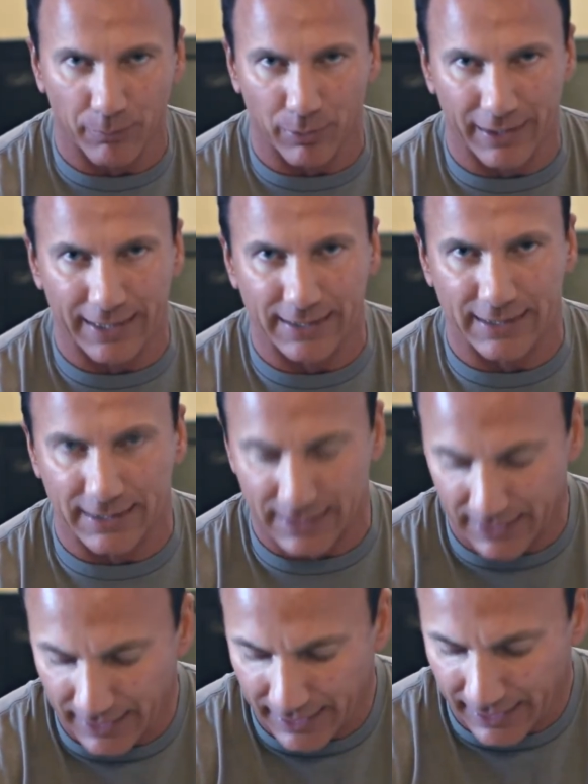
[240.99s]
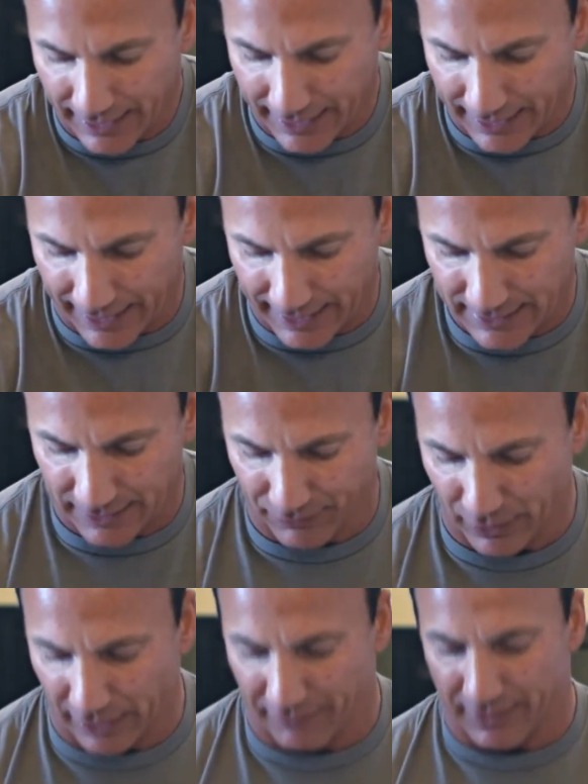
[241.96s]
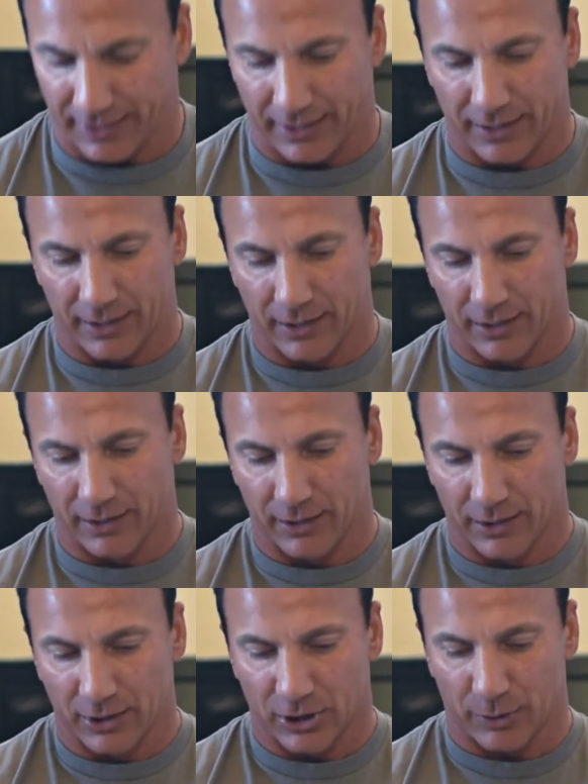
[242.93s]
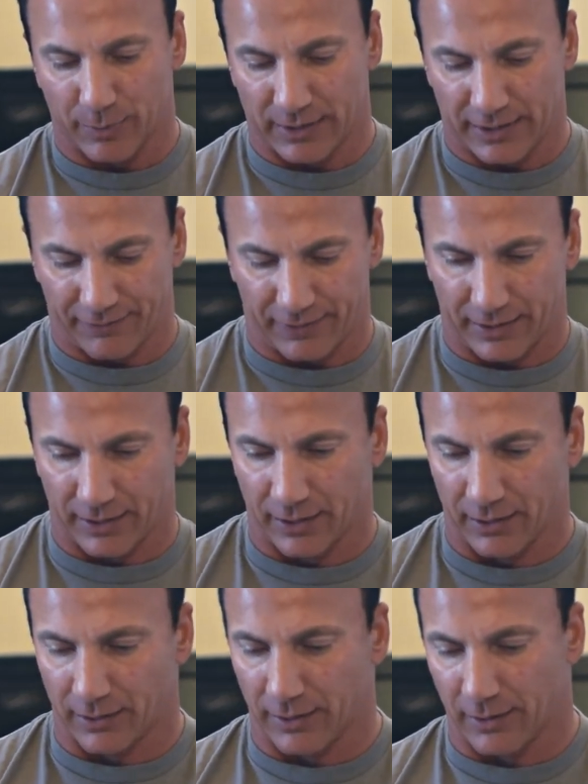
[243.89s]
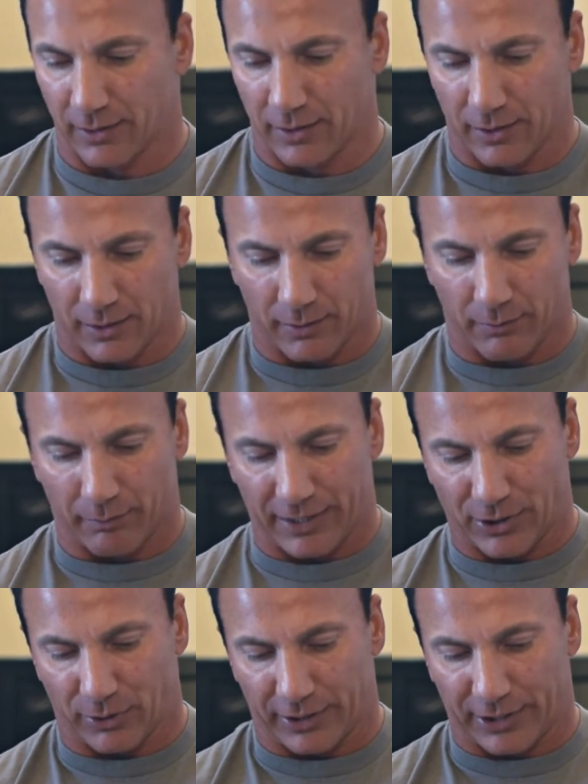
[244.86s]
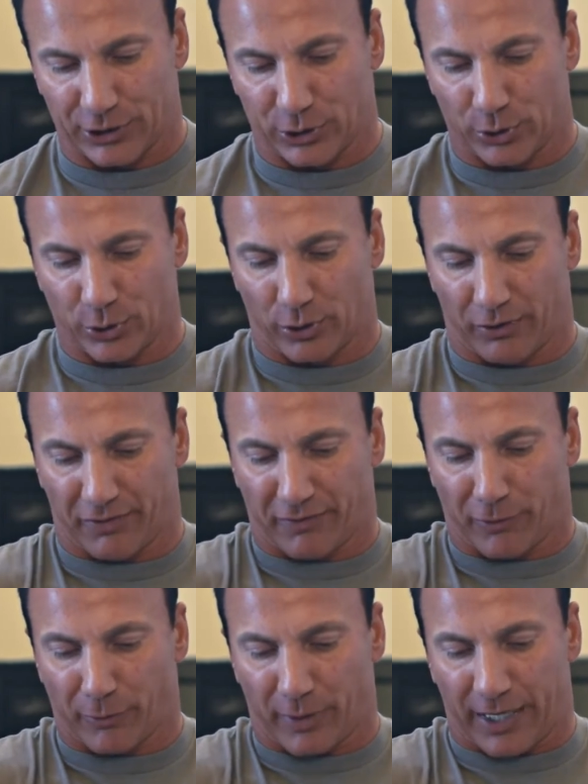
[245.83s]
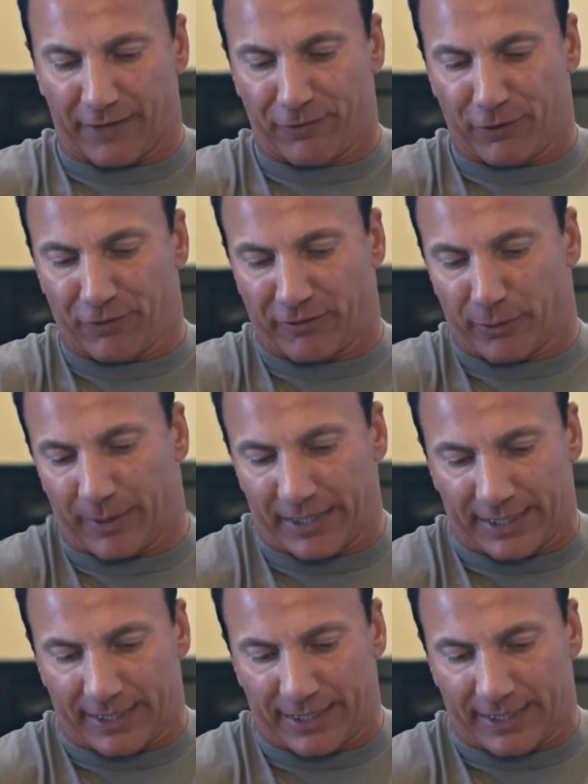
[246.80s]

places it asks if you have any specific mental issues or if you've ever been